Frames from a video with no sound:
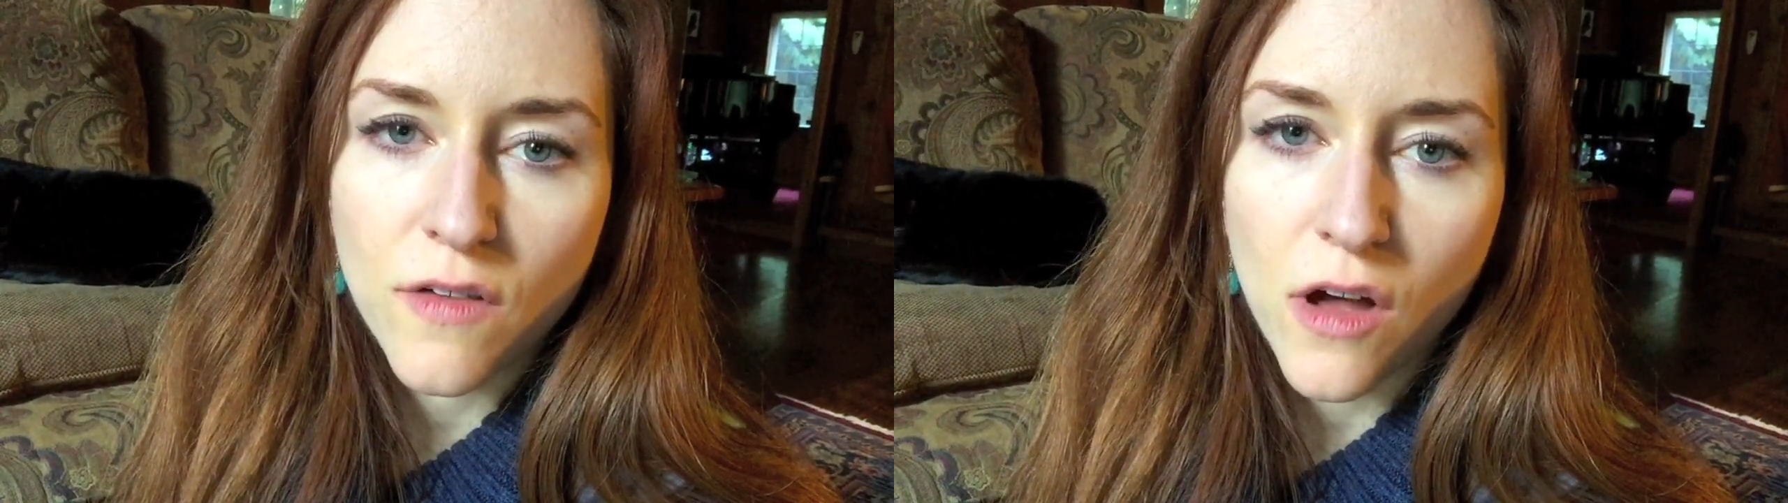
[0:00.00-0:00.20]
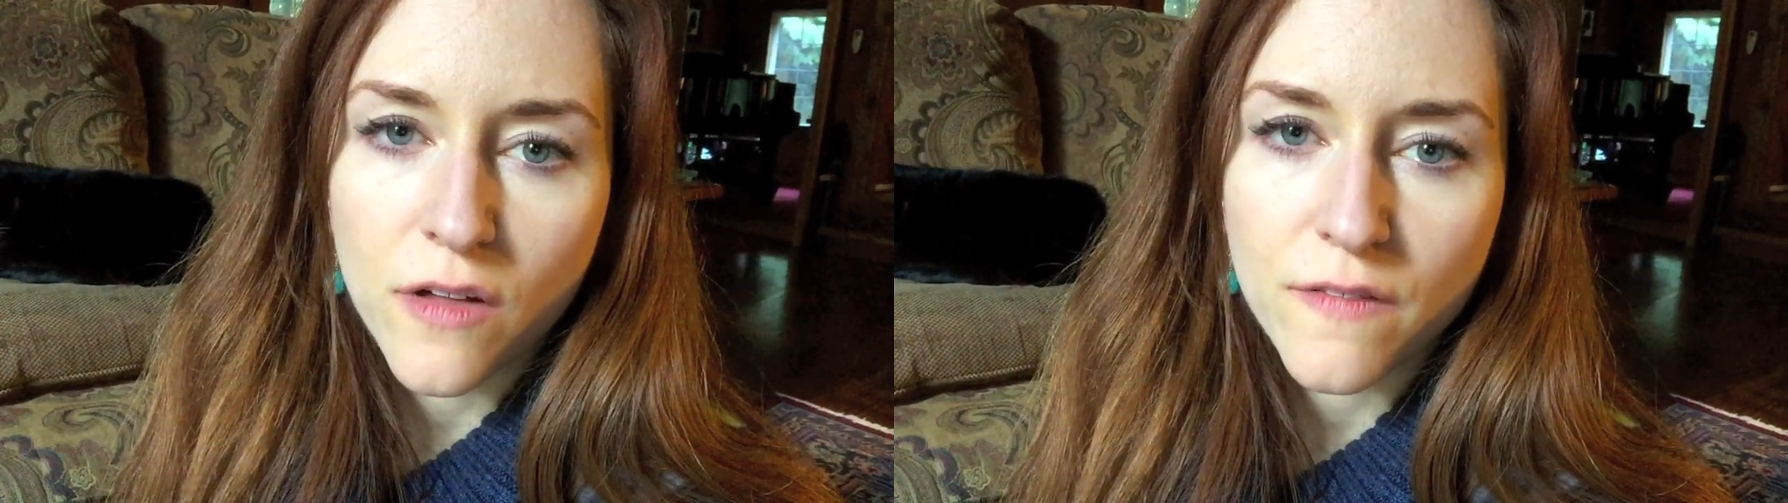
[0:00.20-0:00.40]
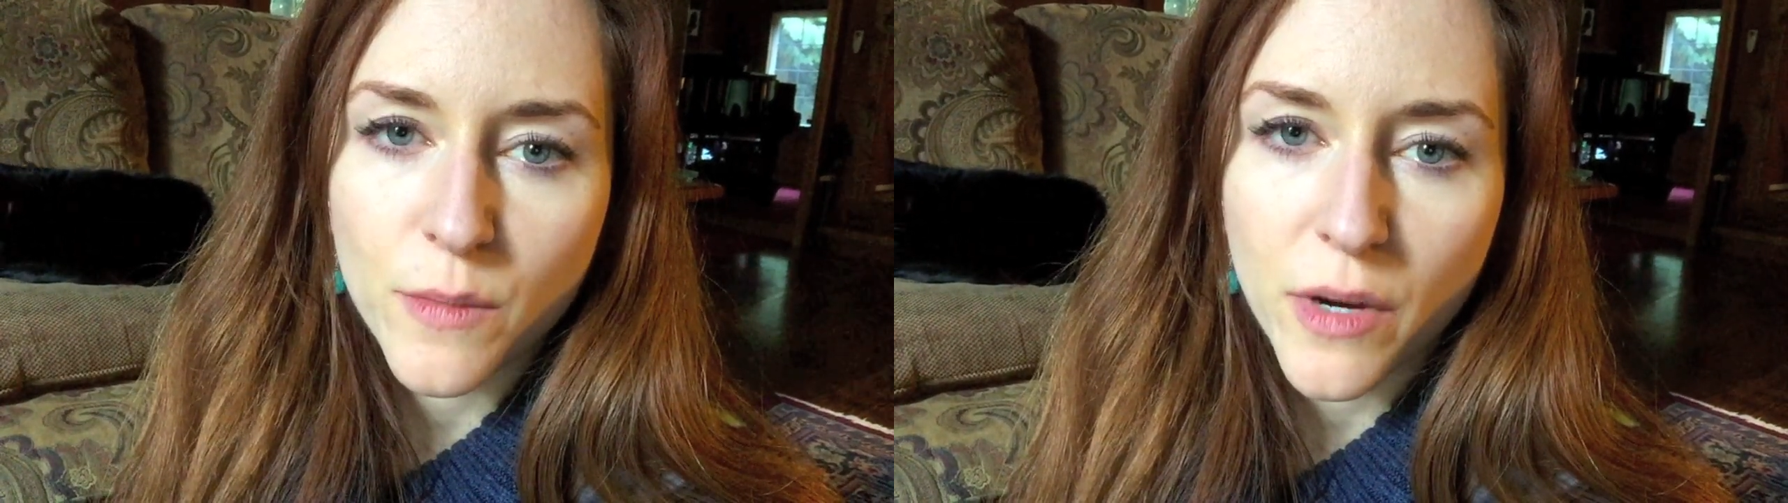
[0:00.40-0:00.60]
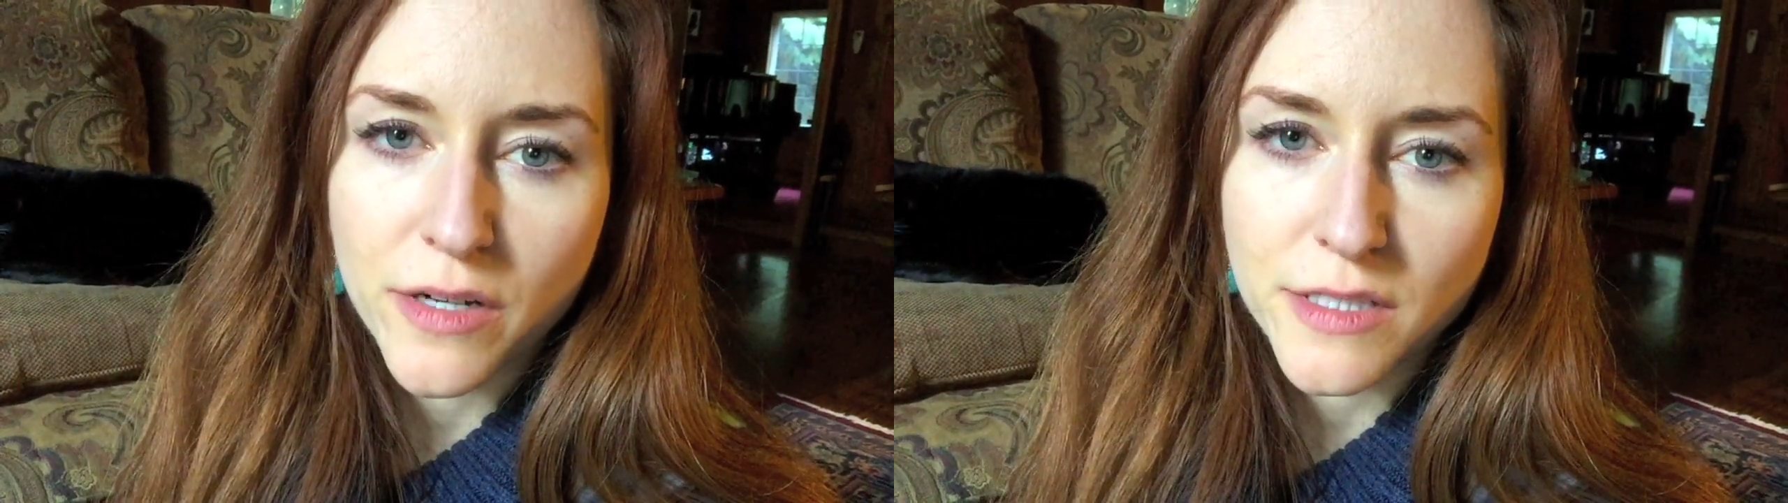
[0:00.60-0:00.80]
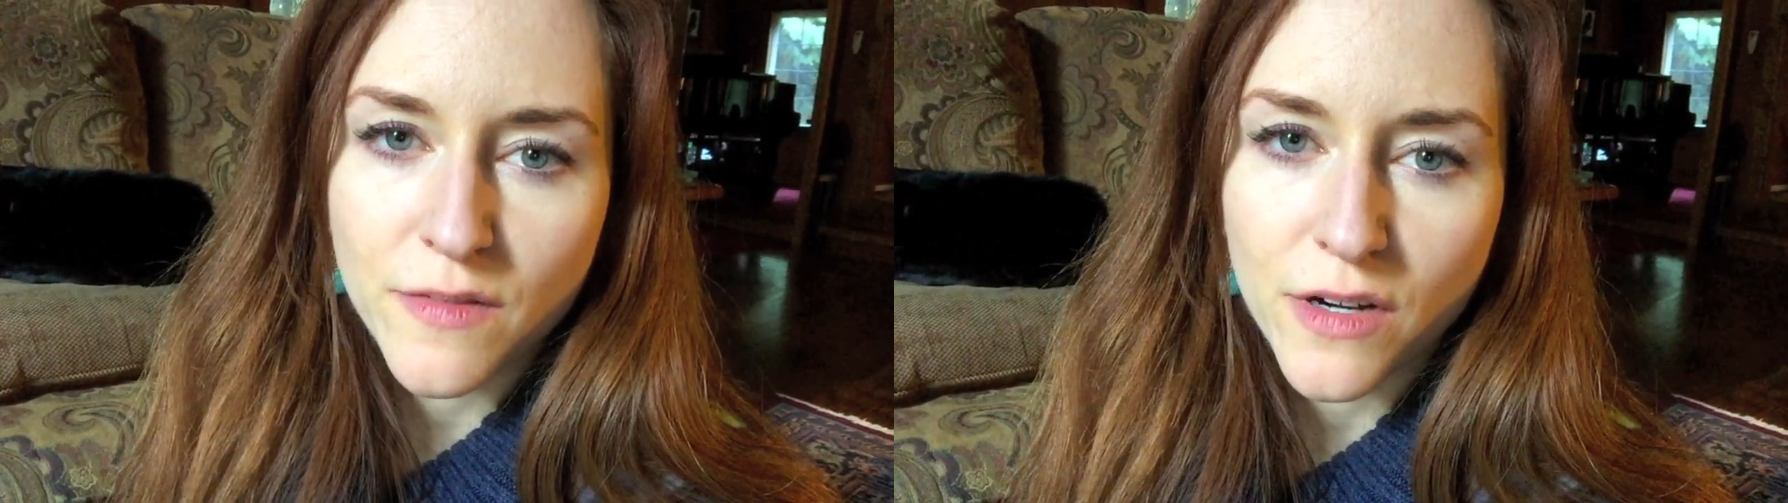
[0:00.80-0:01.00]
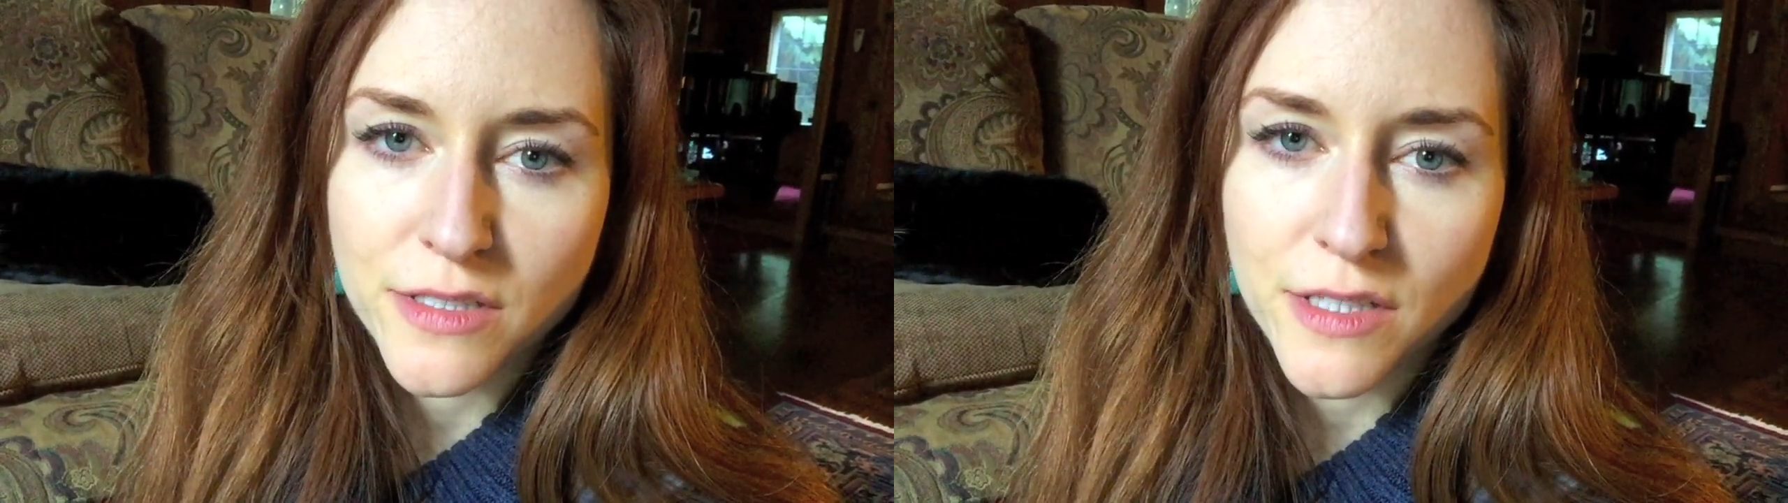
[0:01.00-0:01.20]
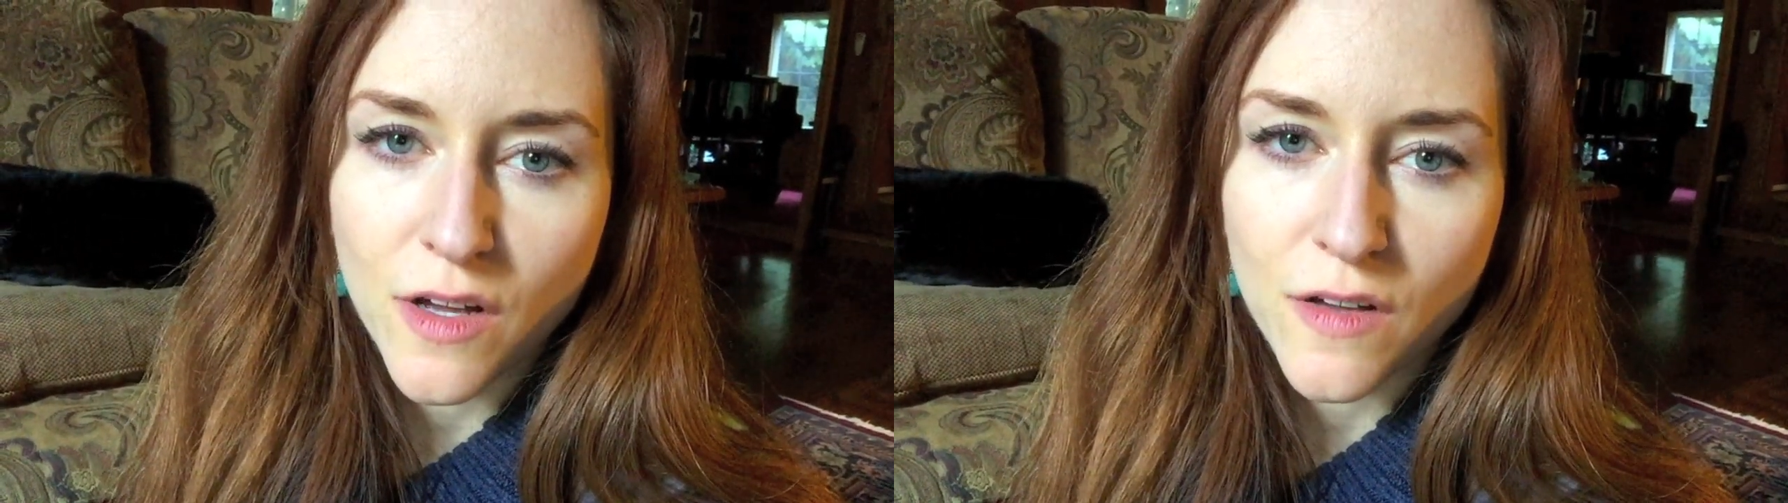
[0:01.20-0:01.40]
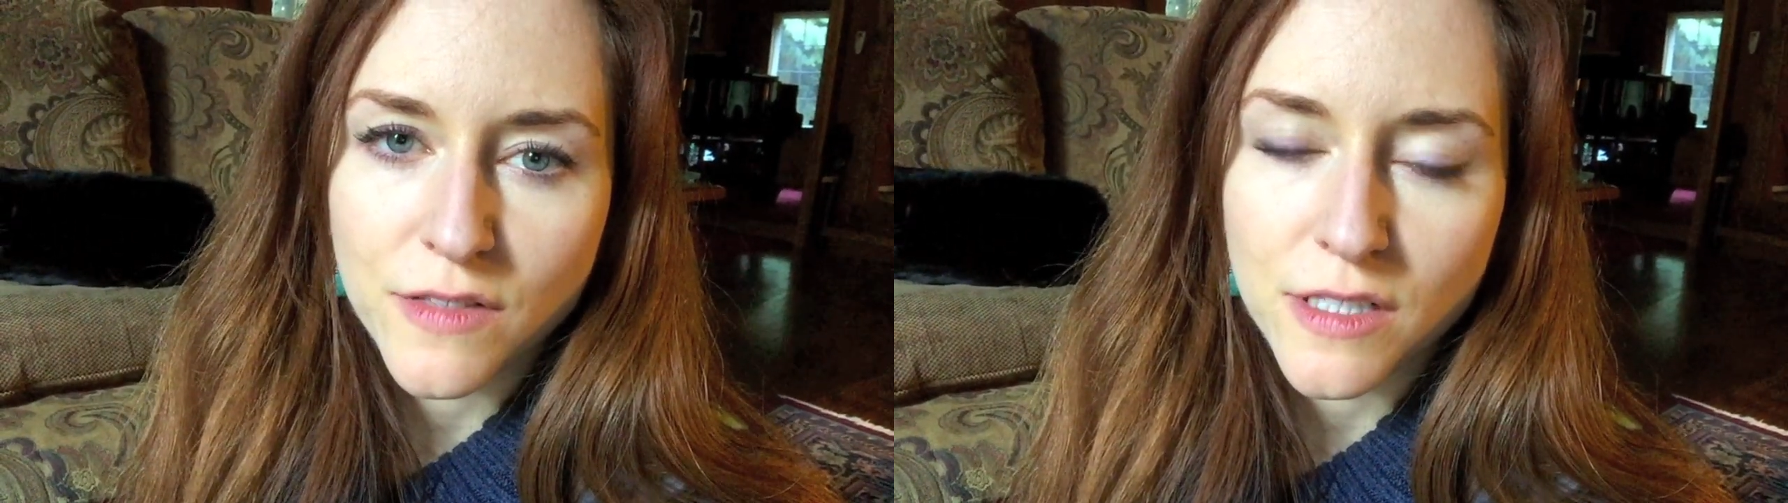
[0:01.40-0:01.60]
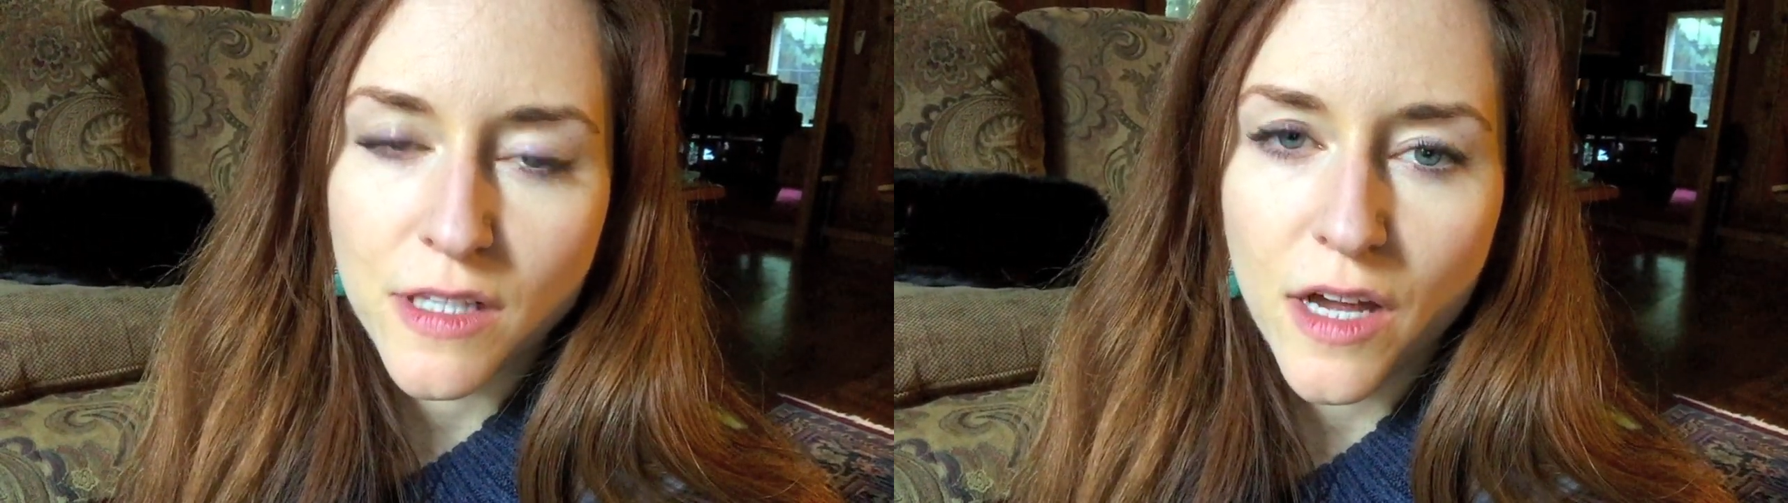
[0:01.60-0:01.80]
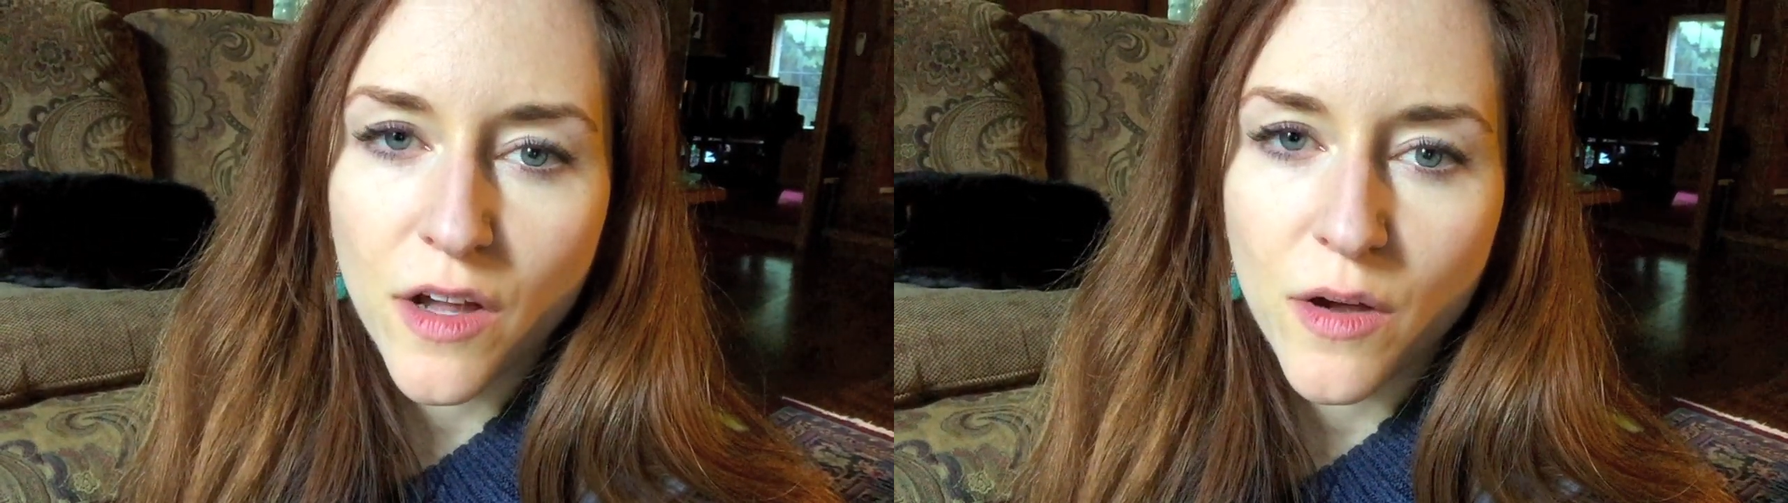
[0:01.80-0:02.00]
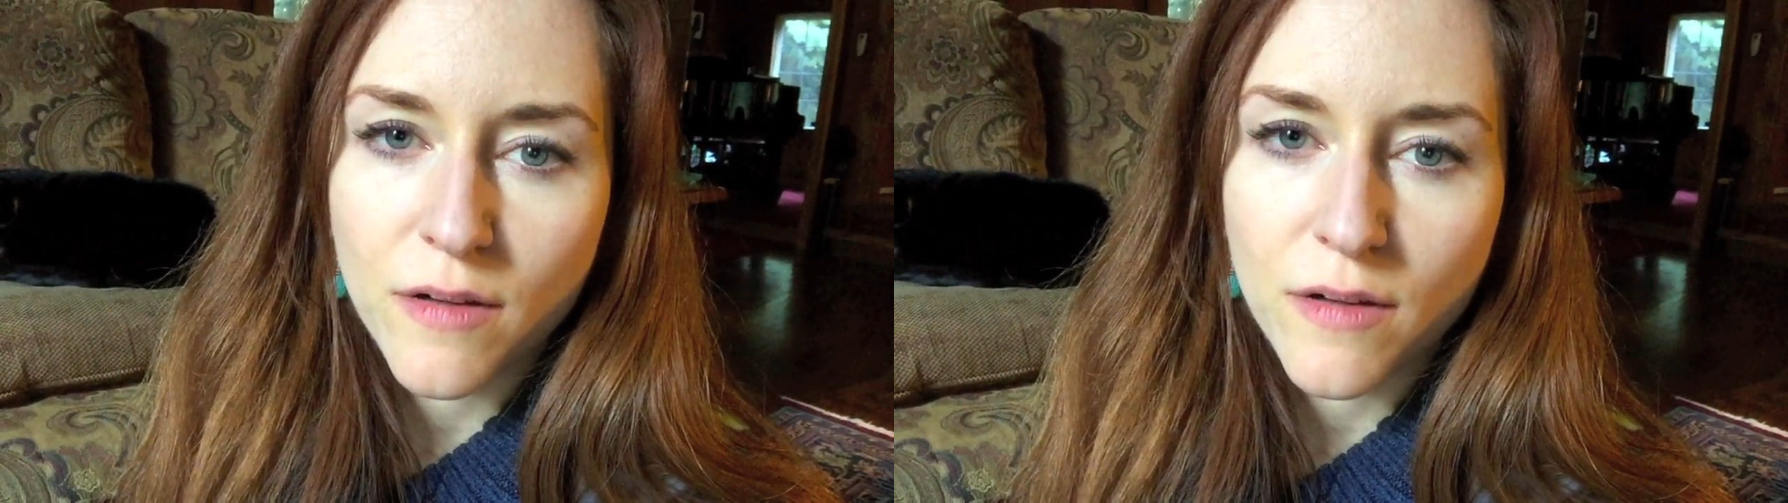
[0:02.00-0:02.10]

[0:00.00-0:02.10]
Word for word: all of the parts of ourselves and let go